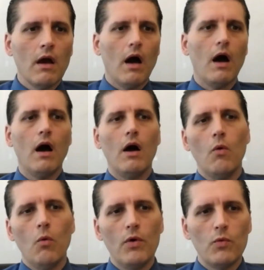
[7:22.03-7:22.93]
uh,
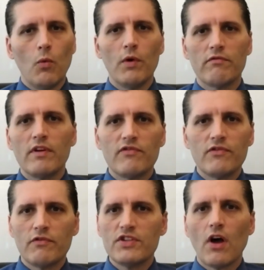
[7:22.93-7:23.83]
would would re-
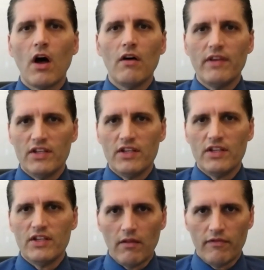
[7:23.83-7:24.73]
resolve
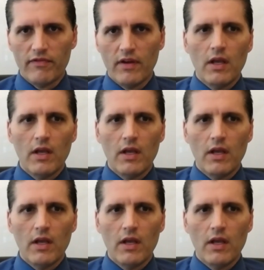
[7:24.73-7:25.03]
itself.